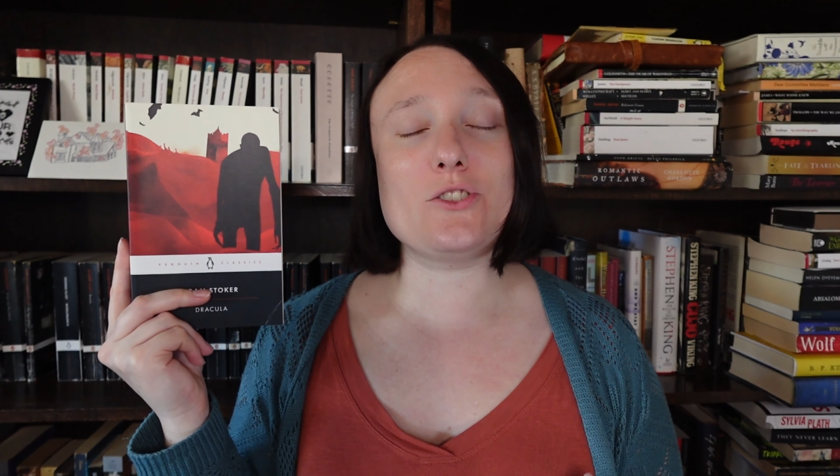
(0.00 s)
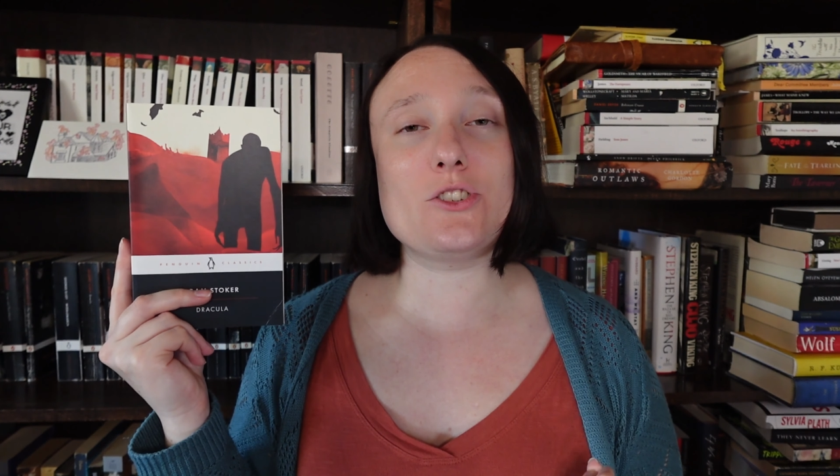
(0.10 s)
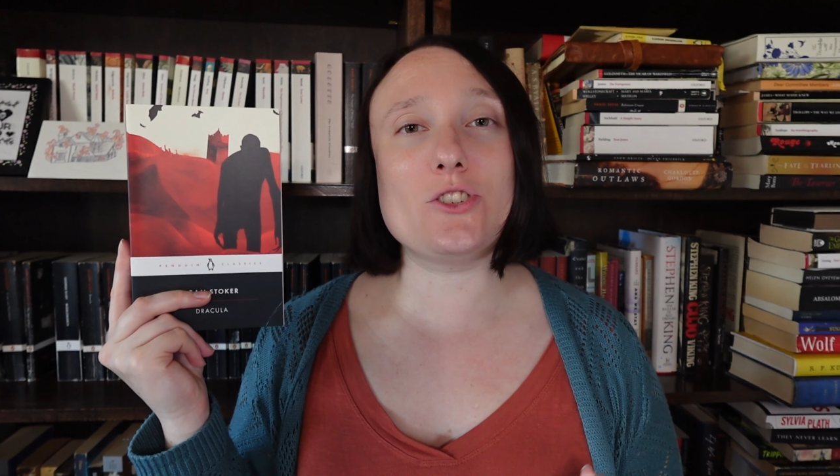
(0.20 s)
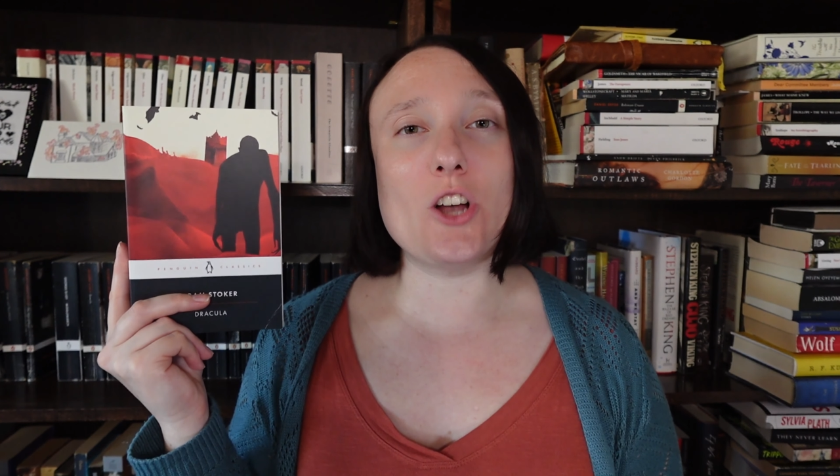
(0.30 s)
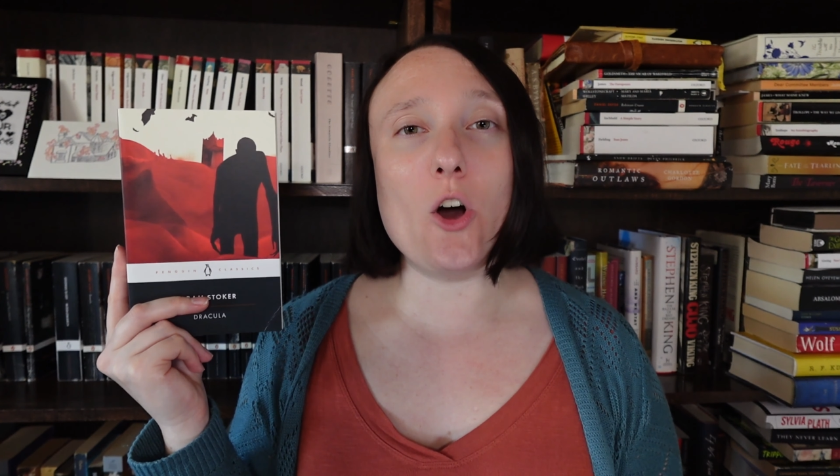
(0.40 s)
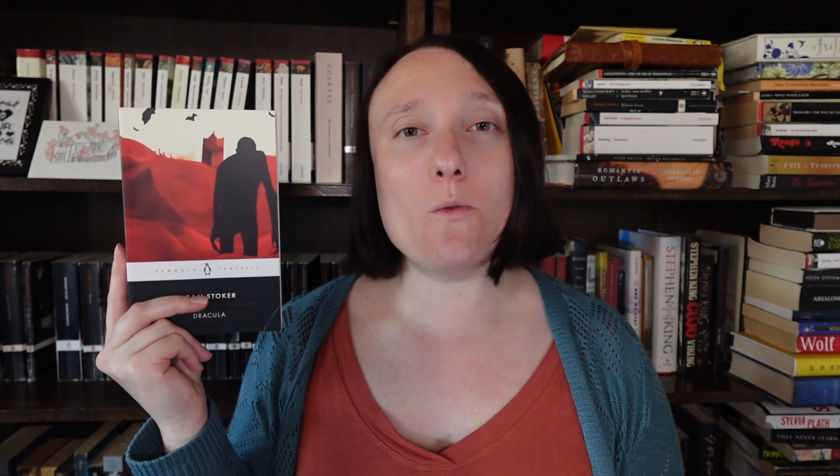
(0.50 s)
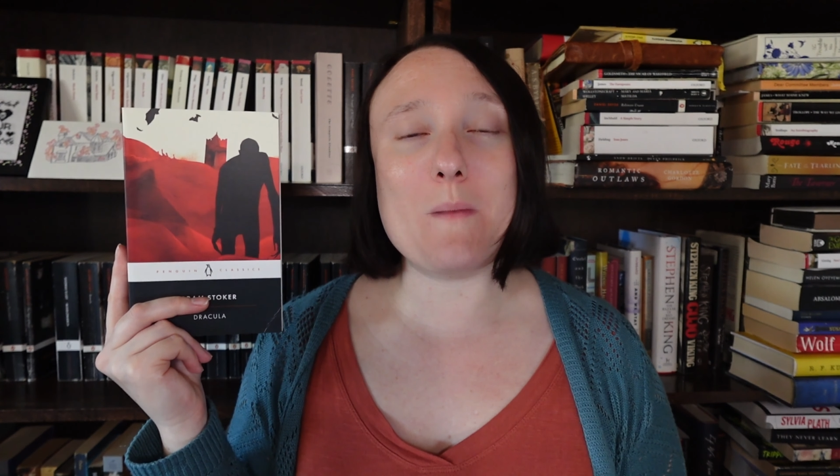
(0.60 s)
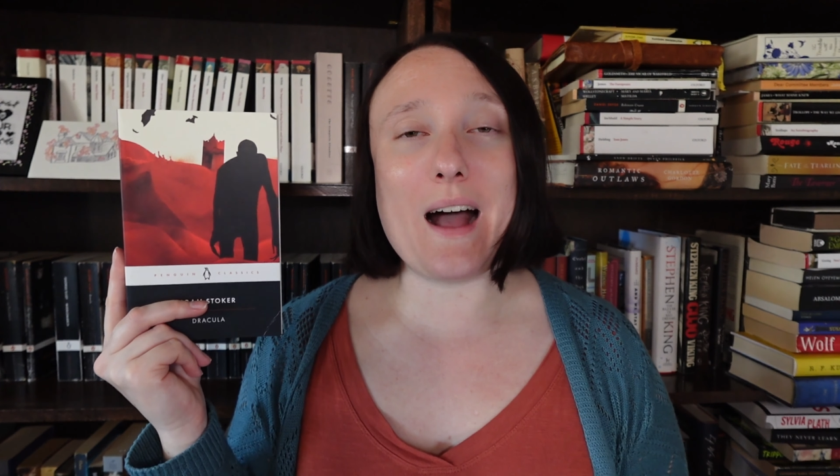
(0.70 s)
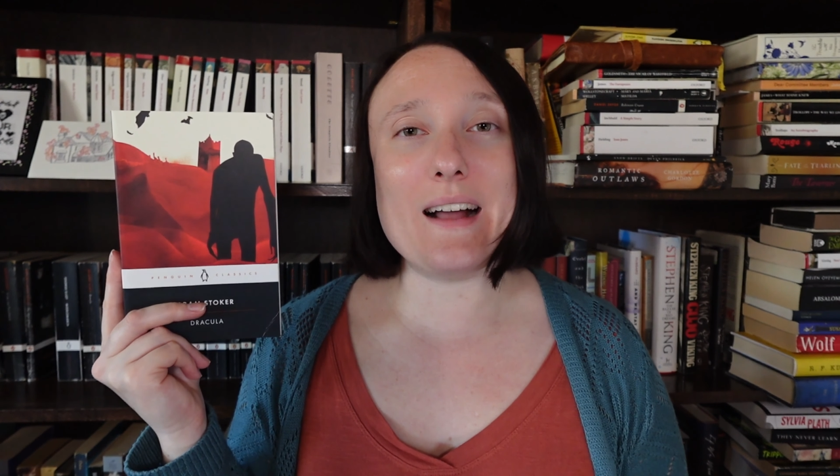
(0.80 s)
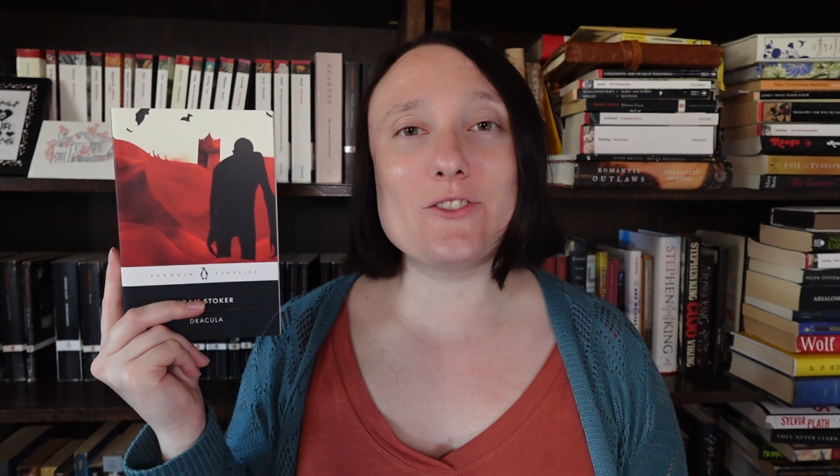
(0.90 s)
so
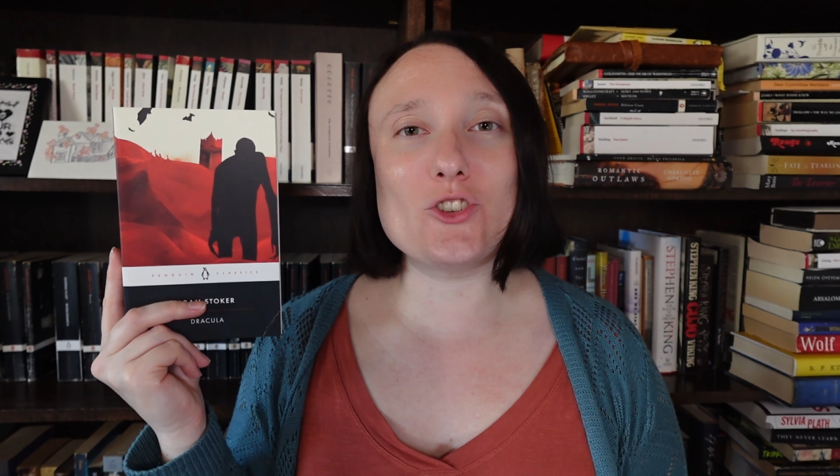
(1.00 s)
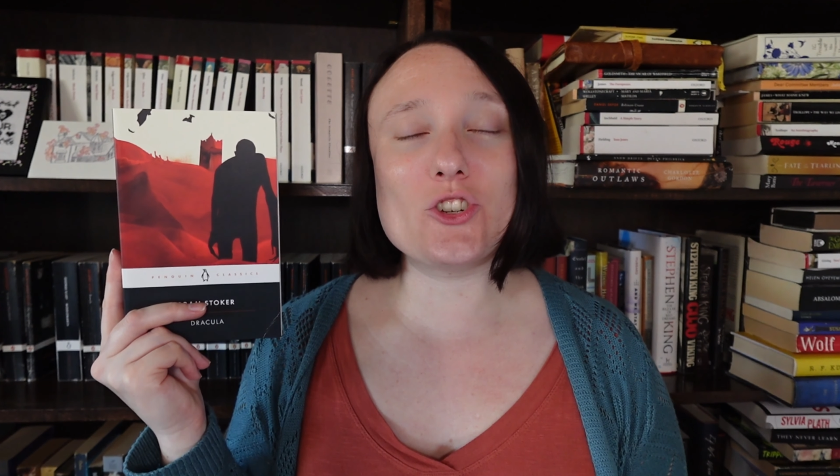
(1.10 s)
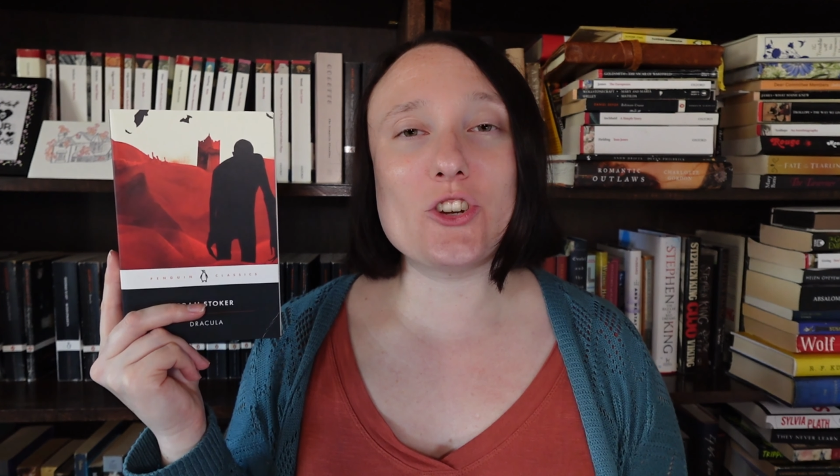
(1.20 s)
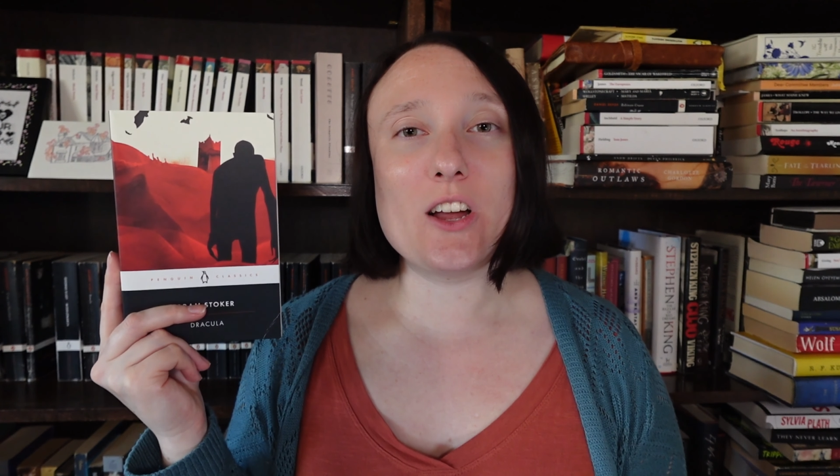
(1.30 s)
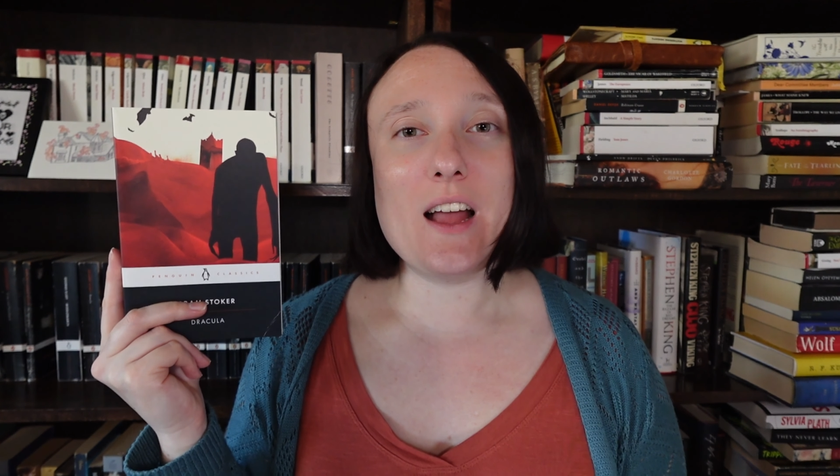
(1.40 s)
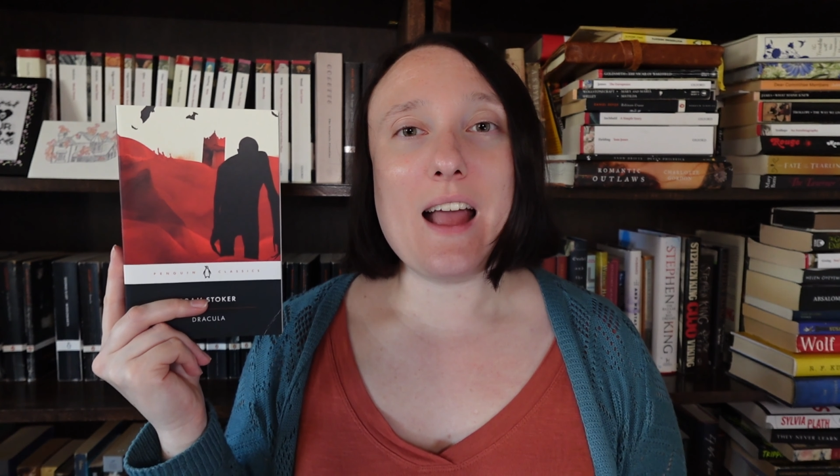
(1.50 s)
much.